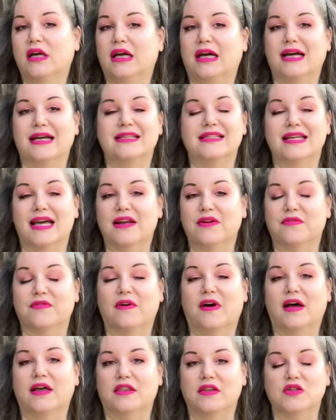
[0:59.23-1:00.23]

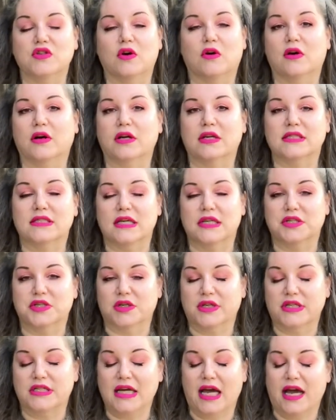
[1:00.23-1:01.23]
identify the dog,
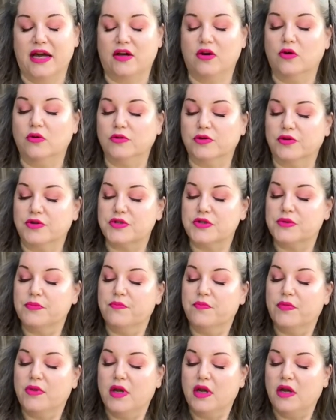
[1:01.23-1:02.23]
essentially tag holders.
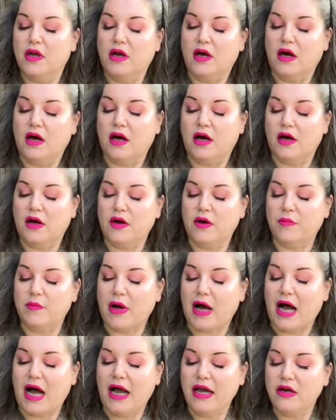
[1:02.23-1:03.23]
Um,
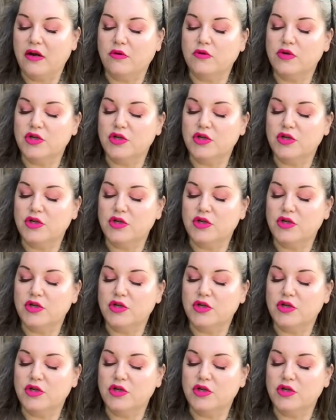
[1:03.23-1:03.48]
I don't